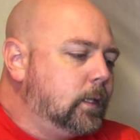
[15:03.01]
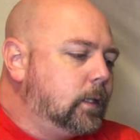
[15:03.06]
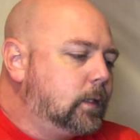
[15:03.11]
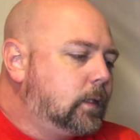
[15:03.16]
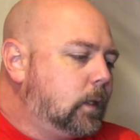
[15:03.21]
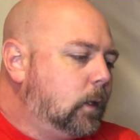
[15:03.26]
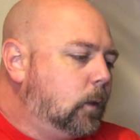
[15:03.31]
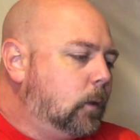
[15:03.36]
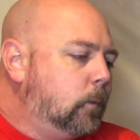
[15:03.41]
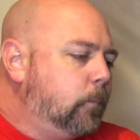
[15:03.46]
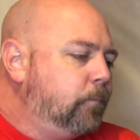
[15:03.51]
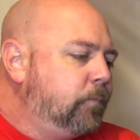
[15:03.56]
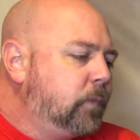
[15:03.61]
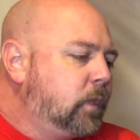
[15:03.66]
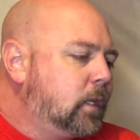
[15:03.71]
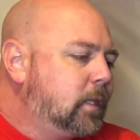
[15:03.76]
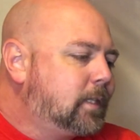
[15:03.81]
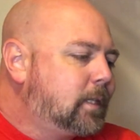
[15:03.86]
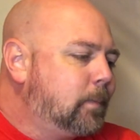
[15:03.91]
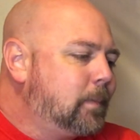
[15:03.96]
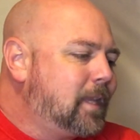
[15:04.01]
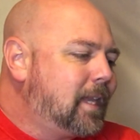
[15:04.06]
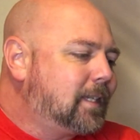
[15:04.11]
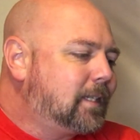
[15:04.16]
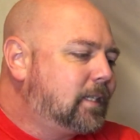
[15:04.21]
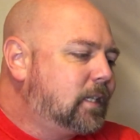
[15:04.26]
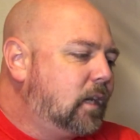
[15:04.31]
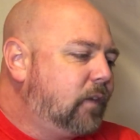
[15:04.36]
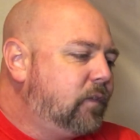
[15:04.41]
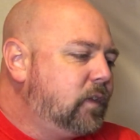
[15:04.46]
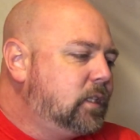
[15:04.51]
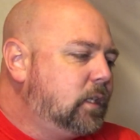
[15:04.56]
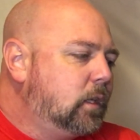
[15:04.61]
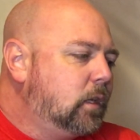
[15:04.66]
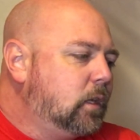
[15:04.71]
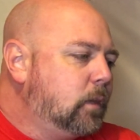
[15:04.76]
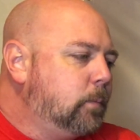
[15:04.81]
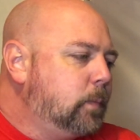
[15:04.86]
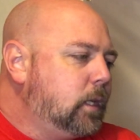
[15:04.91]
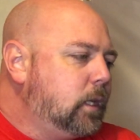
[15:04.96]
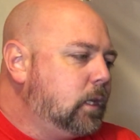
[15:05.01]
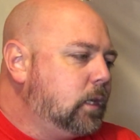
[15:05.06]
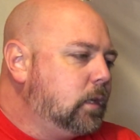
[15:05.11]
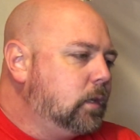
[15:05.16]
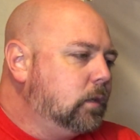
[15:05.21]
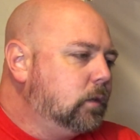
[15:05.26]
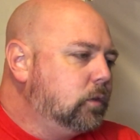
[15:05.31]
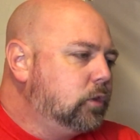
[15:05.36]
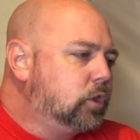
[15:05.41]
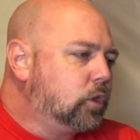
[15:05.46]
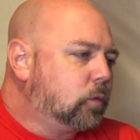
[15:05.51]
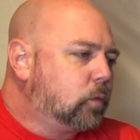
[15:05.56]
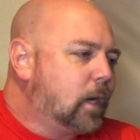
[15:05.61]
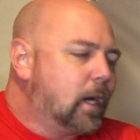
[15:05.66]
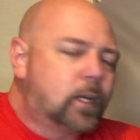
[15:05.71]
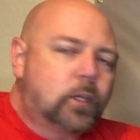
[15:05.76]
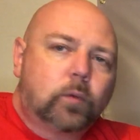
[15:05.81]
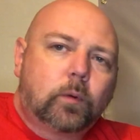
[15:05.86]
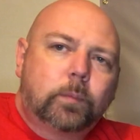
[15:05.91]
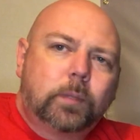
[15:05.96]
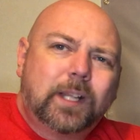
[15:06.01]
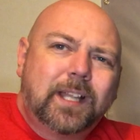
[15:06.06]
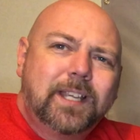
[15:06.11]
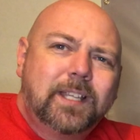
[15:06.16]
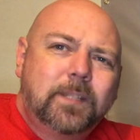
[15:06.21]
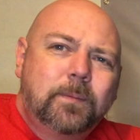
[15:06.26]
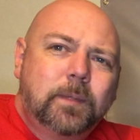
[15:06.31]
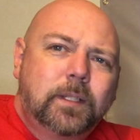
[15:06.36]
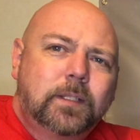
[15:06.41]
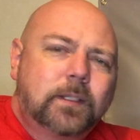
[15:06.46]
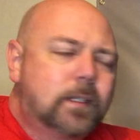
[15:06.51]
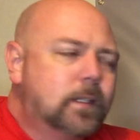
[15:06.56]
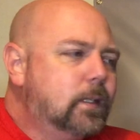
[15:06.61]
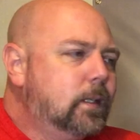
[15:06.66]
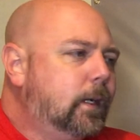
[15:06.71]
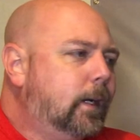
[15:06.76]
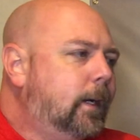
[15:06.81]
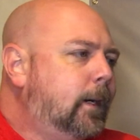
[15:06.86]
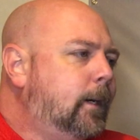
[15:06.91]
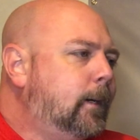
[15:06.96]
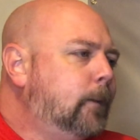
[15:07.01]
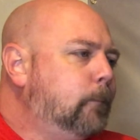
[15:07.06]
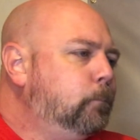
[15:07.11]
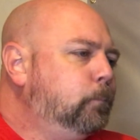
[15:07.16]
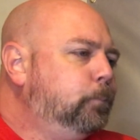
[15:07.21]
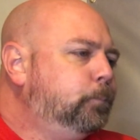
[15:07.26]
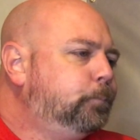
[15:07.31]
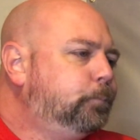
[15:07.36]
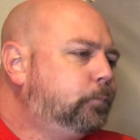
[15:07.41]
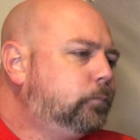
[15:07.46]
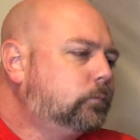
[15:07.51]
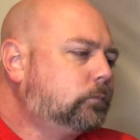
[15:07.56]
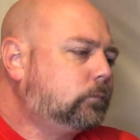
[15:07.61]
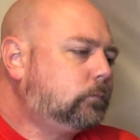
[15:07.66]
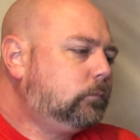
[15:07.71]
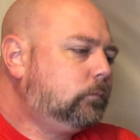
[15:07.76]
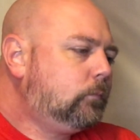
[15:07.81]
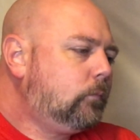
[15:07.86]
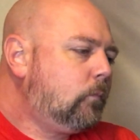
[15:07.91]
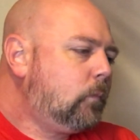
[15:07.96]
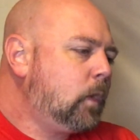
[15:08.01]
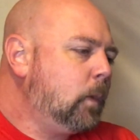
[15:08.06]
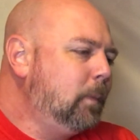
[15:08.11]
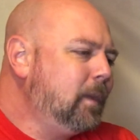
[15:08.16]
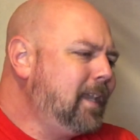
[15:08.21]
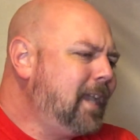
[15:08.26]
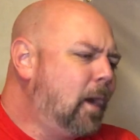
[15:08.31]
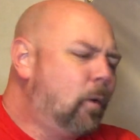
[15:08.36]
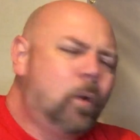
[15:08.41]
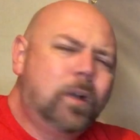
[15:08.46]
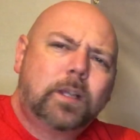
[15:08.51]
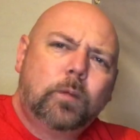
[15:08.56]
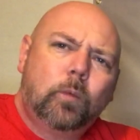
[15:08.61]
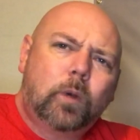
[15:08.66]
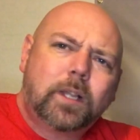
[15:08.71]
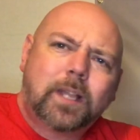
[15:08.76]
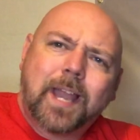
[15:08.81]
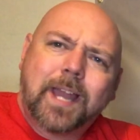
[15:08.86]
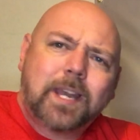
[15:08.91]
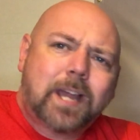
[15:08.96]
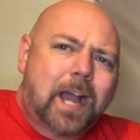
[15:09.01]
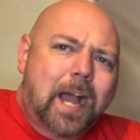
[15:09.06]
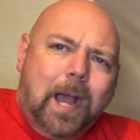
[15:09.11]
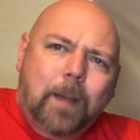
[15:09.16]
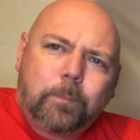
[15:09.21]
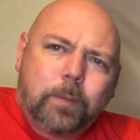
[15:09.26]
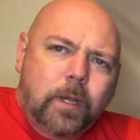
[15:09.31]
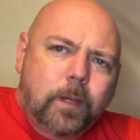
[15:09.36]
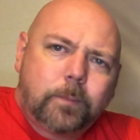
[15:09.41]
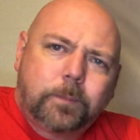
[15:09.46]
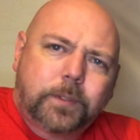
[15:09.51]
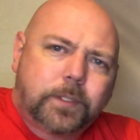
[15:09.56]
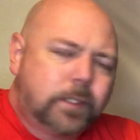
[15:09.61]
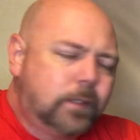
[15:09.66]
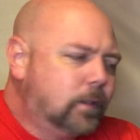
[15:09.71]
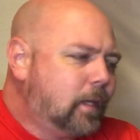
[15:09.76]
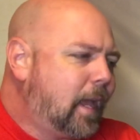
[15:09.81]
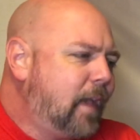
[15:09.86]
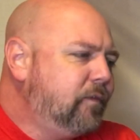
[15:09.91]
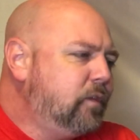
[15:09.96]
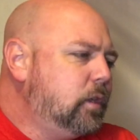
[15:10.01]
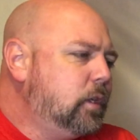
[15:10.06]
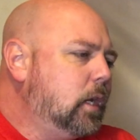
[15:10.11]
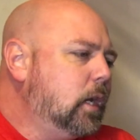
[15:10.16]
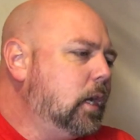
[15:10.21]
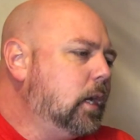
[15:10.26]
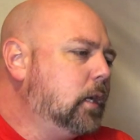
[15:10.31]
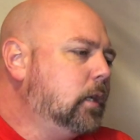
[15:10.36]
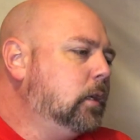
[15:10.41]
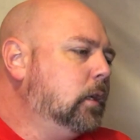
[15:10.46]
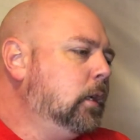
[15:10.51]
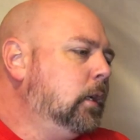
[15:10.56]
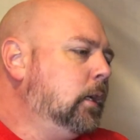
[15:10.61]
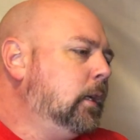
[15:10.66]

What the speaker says: So some of that stuff isn't going to be direct replacements. But yeah, what kind of hop ups have you done?